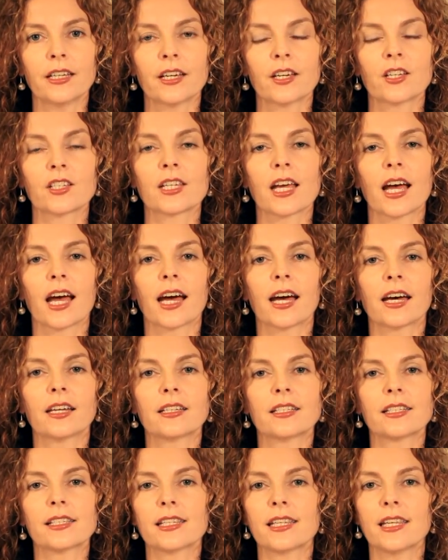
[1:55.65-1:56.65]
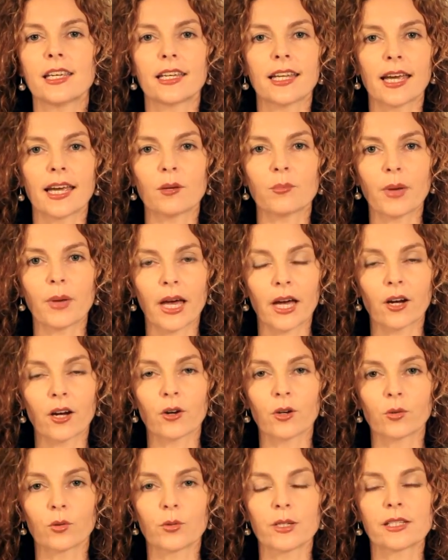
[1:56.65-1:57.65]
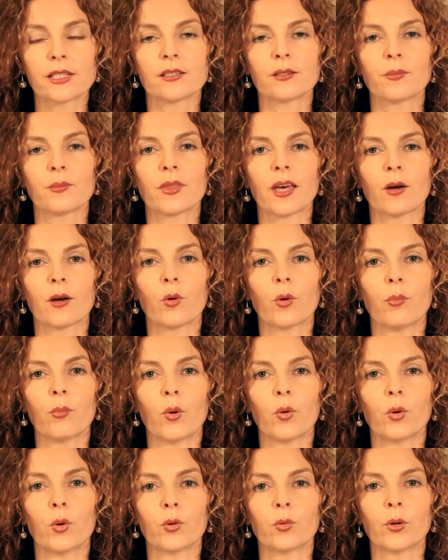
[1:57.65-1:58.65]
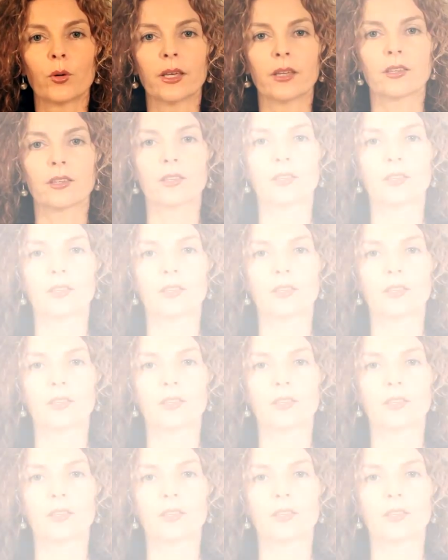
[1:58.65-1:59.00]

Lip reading: to harness the innate power and wisdom they were born with.